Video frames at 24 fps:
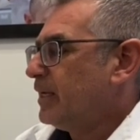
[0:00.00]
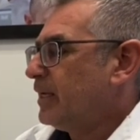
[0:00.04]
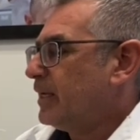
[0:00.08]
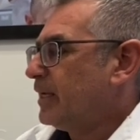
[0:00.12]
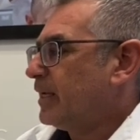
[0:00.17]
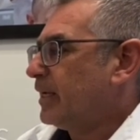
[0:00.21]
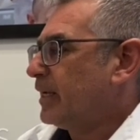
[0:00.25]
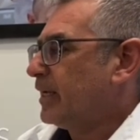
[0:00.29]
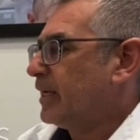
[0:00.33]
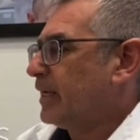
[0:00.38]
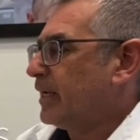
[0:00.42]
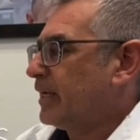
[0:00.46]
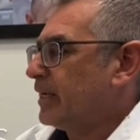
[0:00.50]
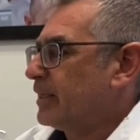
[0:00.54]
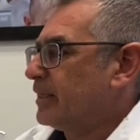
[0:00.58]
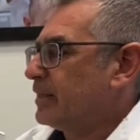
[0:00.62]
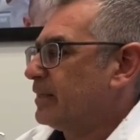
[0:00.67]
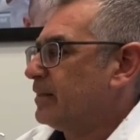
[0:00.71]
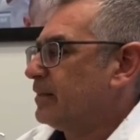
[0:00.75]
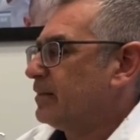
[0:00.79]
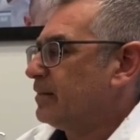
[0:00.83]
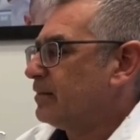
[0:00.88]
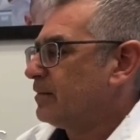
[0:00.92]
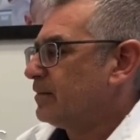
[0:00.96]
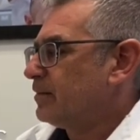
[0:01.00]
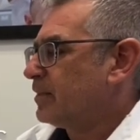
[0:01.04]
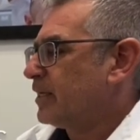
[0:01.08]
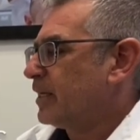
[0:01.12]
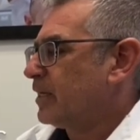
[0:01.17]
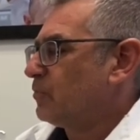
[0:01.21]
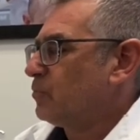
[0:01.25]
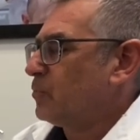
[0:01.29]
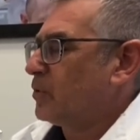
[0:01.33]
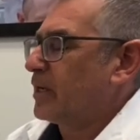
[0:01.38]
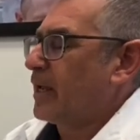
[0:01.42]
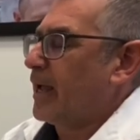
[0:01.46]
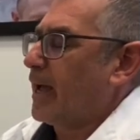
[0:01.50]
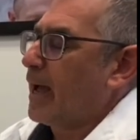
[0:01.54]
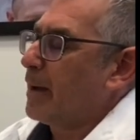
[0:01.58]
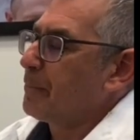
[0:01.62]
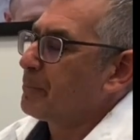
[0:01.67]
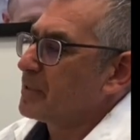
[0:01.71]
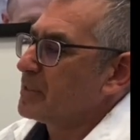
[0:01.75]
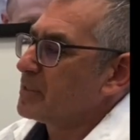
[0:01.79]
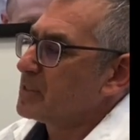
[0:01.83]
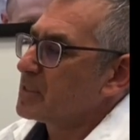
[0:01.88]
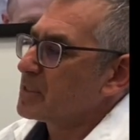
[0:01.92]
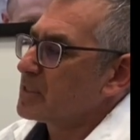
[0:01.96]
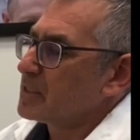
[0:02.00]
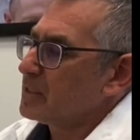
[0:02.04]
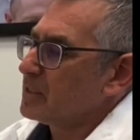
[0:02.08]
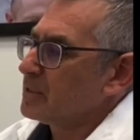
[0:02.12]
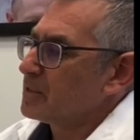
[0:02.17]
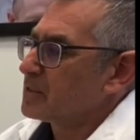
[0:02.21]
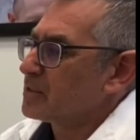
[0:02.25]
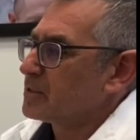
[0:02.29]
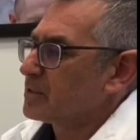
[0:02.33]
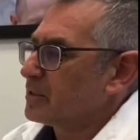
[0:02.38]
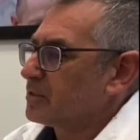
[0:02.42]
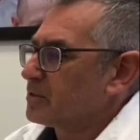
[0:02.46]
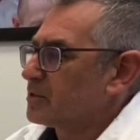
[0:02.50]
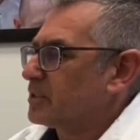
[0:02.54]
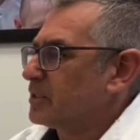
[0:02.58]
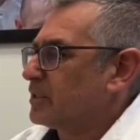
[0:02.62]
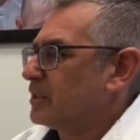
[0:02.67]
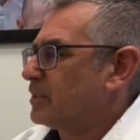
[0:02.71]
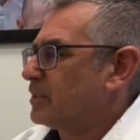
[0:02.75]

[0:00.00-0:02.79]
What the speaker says: And then what happens is there's